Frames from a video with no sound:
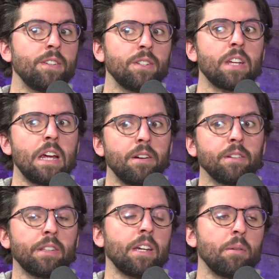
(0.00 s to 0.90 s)

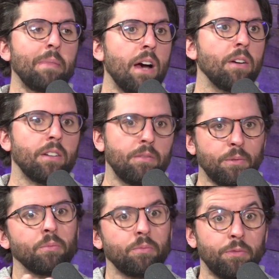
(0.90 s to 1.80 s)
scarier thing about it,
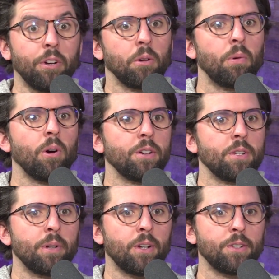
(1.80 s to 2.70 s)
well, fentanyl parties,
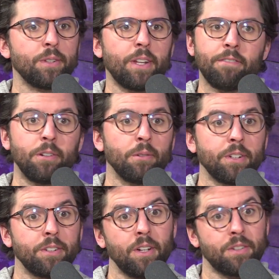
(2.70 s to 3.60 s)
but also that fentanyl
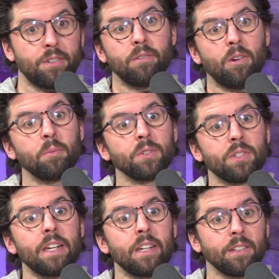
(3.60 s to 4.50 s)
can touch almost
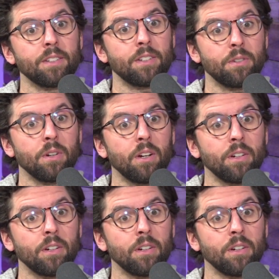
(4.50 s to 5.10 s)
any illicit drug.